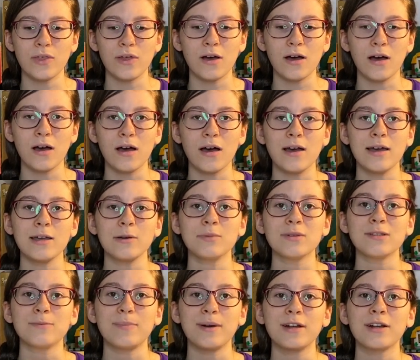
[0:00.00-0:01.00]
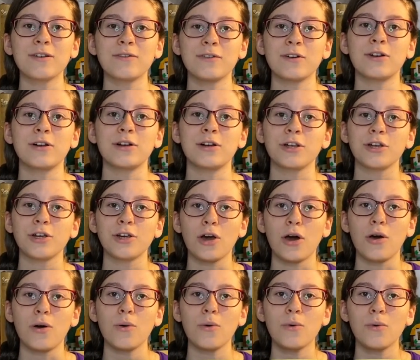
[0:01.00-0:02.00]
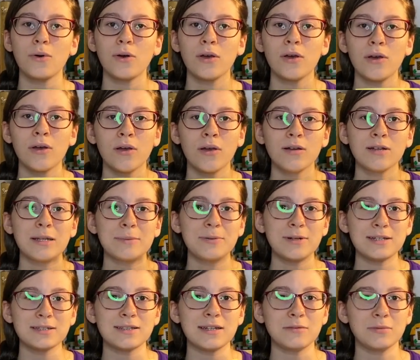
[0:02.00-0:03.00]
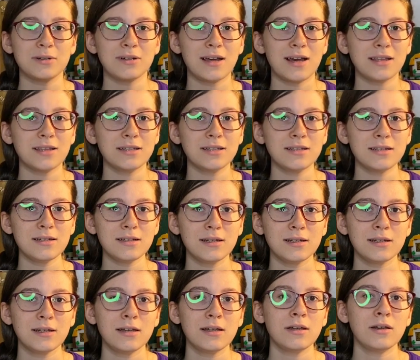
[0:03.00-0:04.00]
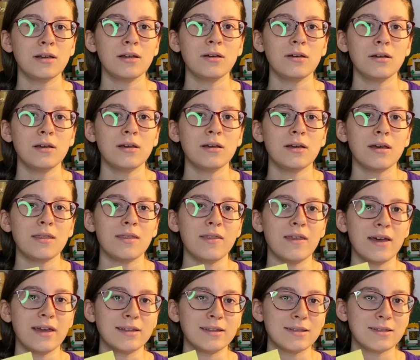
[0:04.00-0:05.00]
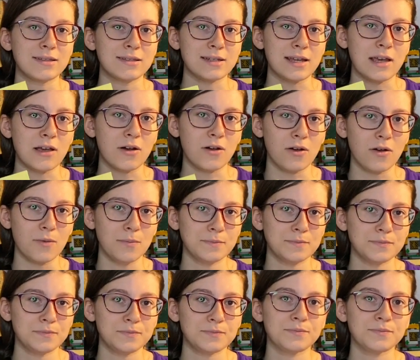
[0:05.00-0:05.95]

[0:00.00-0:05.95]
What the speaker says: her to go to Prince Edward Island than stay home.